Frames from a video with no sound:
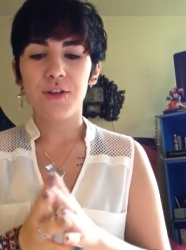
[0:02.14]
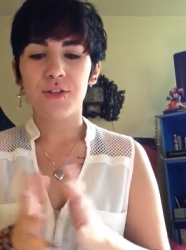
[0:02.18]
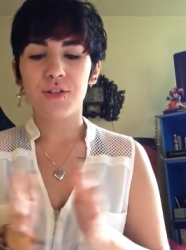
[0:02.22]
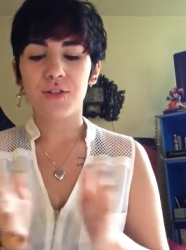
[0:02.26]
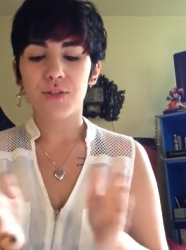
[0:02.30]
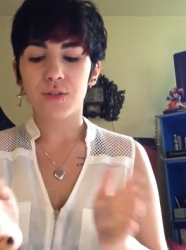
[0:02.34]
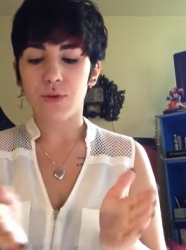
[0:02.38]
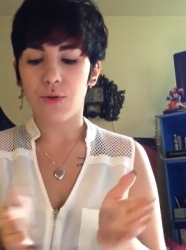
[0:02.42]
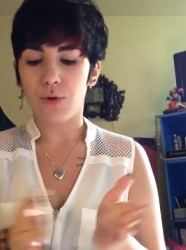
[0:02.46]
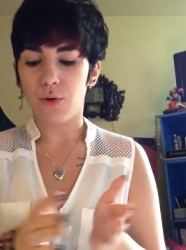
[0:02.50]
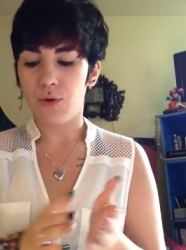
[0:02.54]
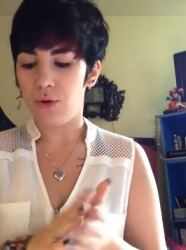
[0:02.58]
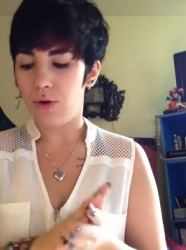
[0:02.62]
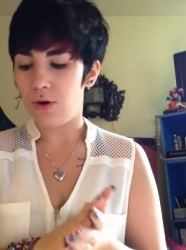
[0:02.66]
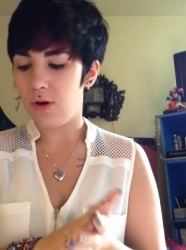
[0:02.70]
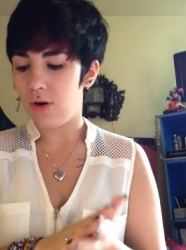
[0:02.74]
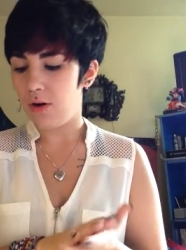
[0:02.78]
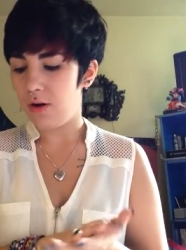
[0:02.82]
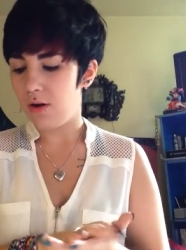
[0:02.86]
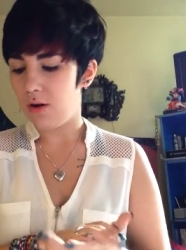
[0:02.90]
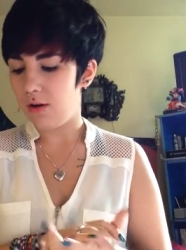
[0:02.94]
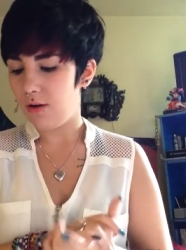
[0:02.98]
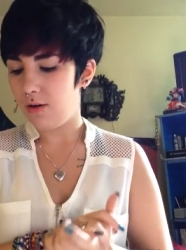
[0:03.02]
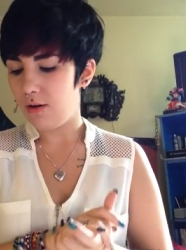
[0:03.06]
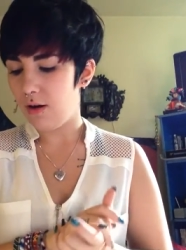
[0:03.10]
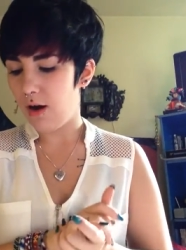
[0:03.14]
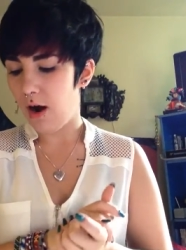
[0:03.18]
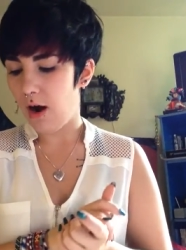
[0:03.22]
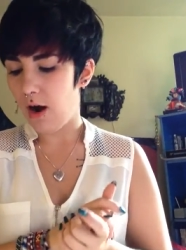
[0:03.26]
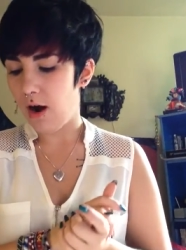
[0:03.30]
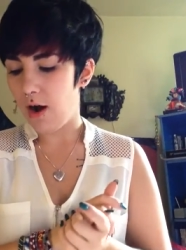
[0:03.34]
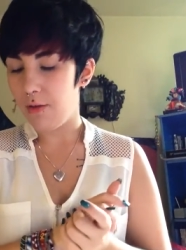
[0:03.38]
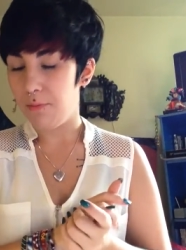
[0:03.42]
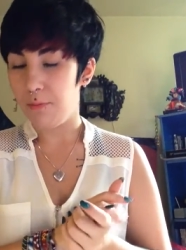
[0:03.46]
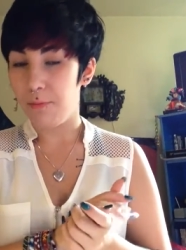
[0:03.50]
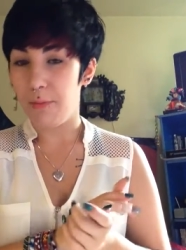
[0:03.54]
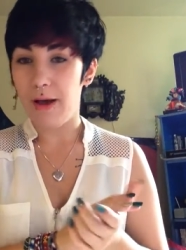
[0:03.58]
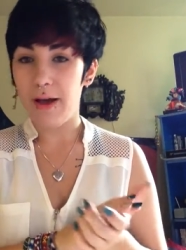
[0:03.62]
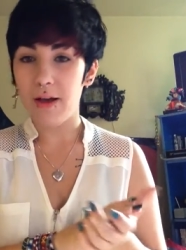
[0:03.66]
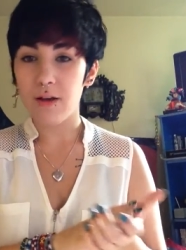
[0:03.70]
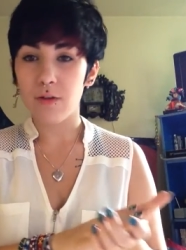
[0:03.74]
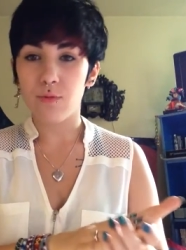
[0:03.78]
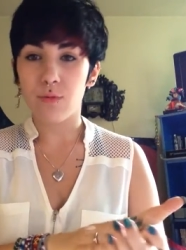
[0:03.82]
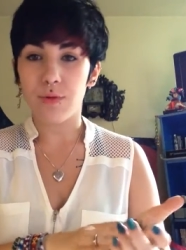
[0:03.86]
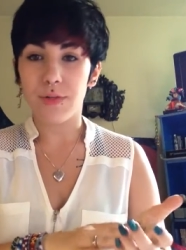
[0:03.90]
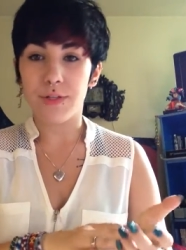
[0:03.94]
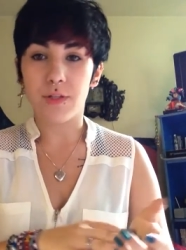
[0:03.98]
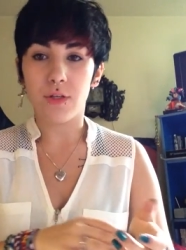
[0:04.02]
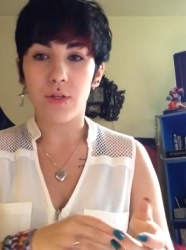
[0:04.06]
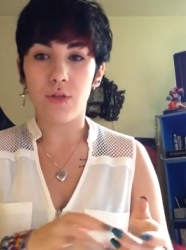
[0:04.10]
I'm
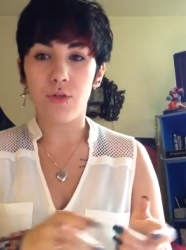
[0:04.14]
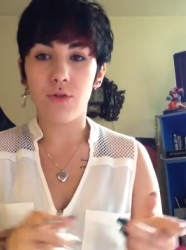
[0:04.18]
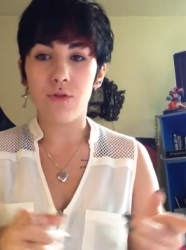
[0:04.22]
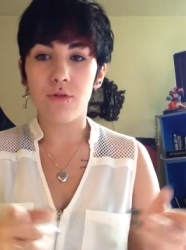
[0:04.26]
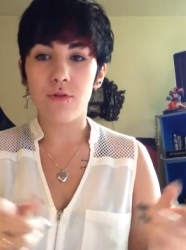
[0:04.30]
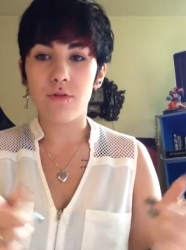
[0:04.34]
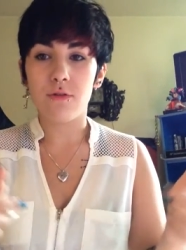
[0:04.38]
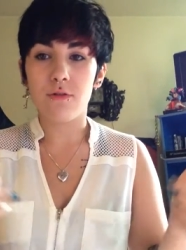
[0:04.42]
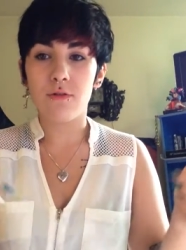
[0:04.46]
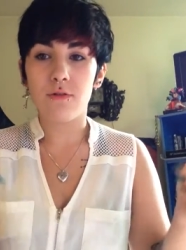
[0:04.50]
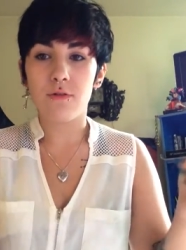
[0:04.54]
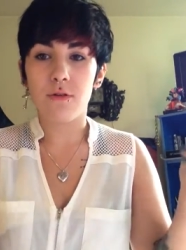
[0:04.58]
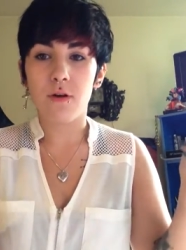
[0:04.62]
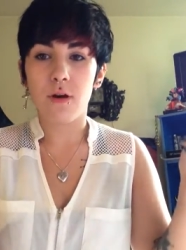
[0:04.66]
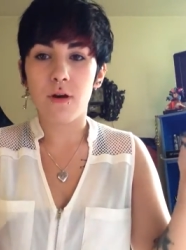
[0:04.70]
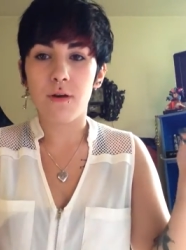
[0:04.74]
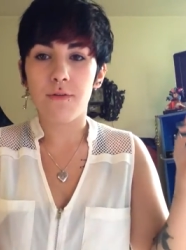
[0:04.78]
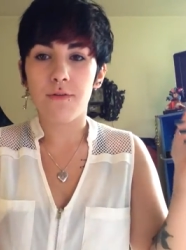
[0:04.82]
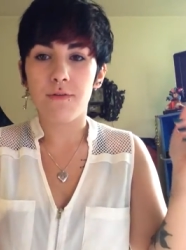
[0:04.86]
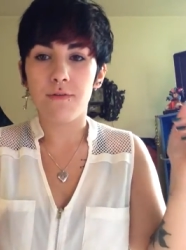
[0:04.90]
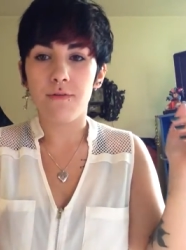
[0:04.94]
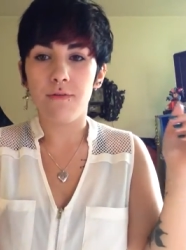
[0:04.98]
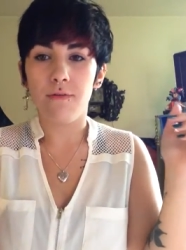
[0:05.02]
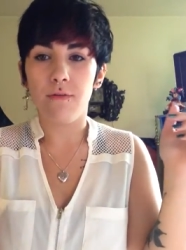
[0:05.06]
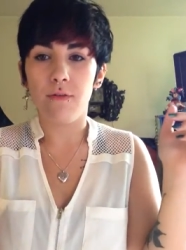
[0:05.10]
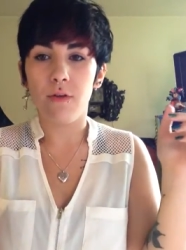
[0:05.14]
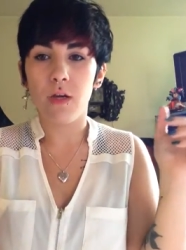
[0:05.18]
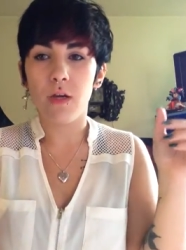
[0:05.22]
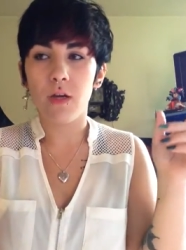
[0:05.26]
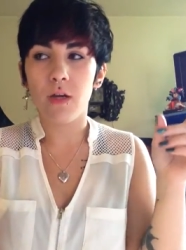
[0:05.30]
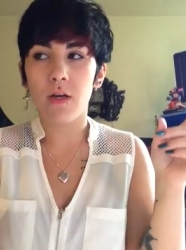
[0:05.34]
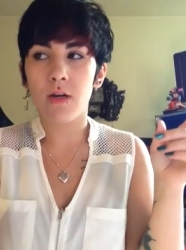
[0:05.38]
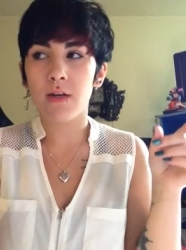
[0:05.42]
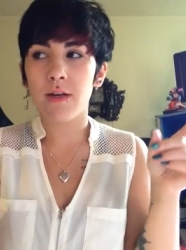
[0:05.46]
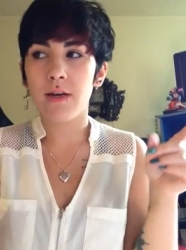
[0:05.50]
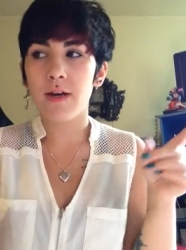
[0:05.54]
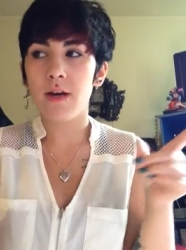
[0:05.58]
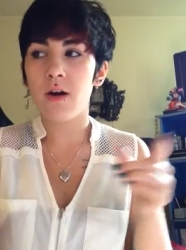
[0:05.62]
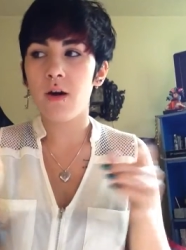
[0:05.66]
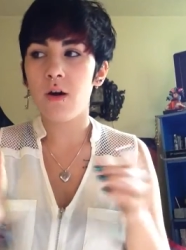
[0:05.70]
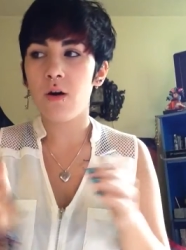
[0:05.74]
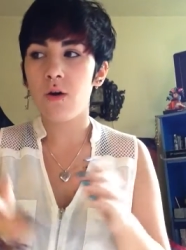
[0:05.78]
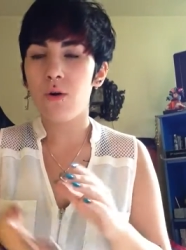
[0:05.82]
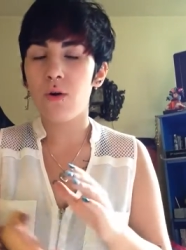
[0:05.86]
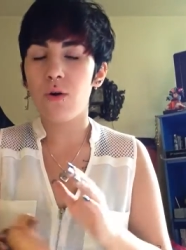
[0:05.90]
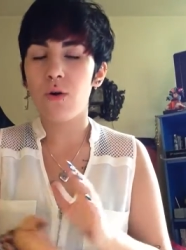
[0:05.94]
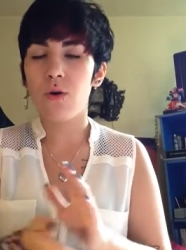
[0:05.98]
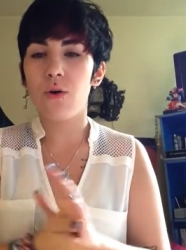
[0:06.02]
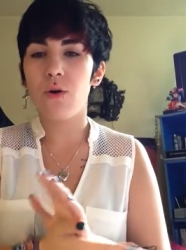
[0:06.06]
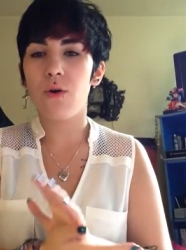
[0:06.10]
back with a new
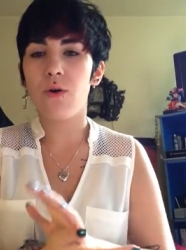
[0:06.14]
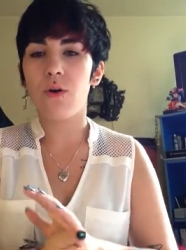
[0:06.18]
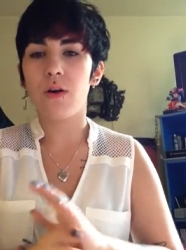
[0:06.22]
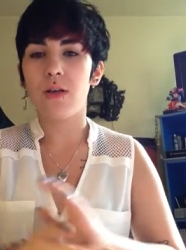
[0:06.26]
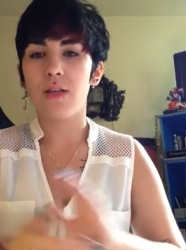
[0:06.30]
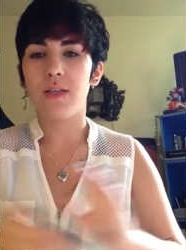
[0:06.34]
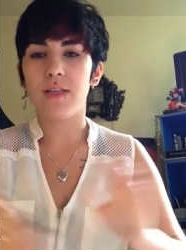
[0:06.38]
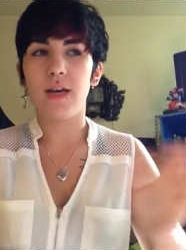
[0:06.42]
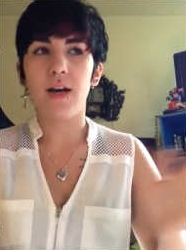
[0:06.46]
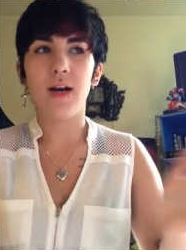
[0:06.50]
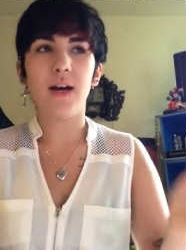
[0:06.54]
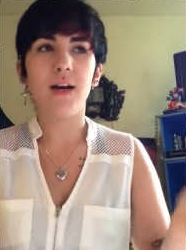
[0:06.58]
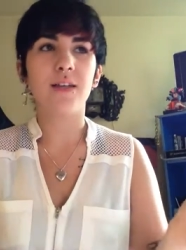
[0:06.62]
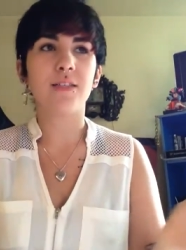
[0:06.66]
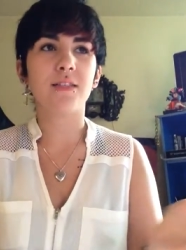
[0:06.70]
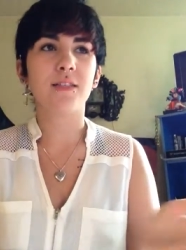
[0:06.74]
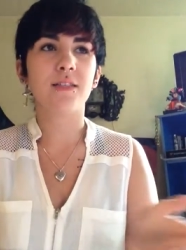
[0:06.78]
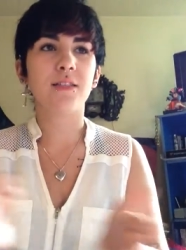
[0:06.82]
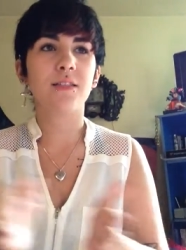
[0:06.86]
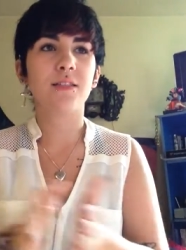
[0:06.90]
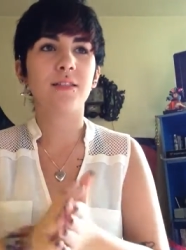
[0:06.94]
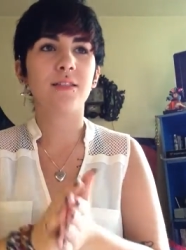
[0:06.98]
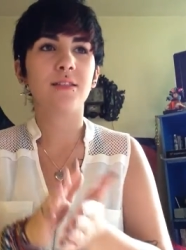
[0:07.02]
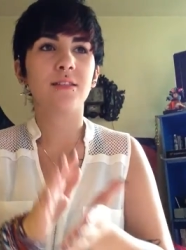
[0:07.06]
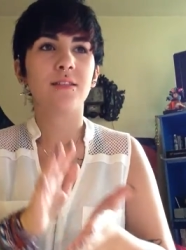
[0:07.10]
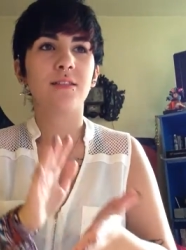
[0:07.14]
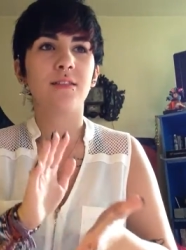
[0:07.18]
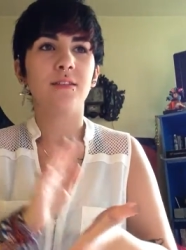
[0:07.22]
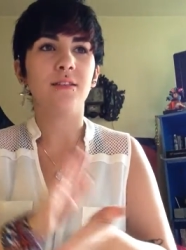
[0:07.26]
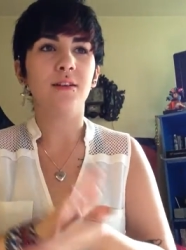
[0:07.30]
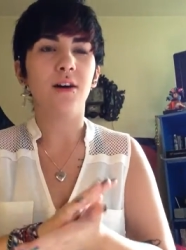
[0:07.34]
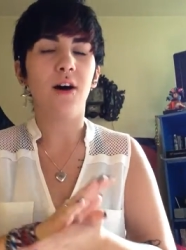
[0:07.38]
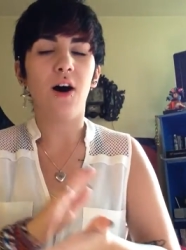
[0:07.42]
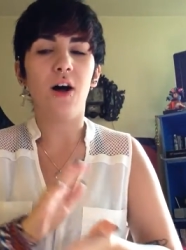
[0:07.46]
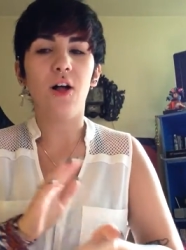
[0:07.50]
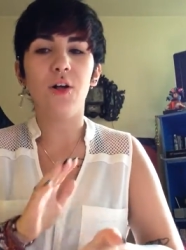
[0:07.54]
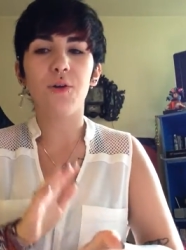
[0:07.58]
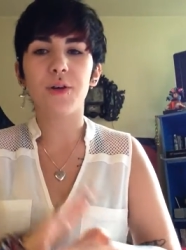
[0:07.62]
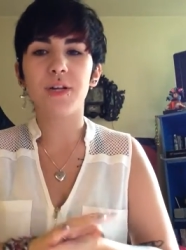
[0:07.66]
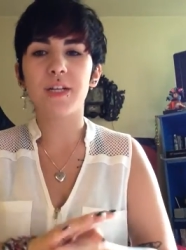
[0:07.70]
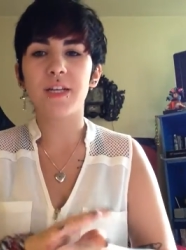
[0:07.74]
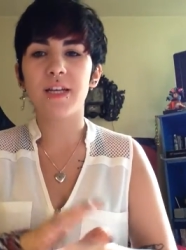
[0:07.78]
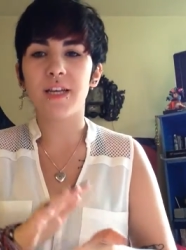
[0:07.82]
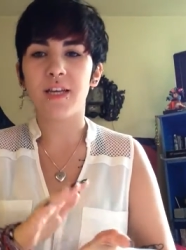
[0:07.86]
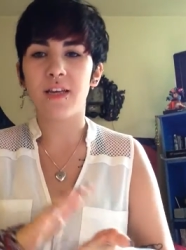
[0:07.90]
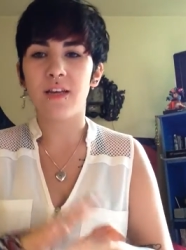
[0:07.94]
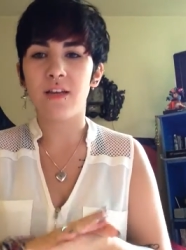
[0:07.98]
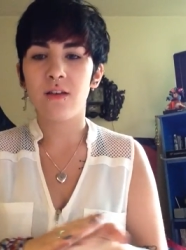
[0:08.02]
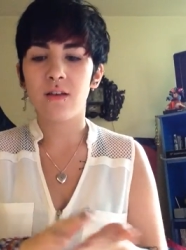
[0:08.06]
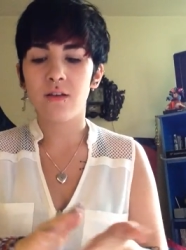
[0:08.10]
video. Yes,
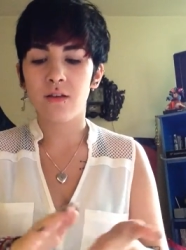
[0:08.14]
already.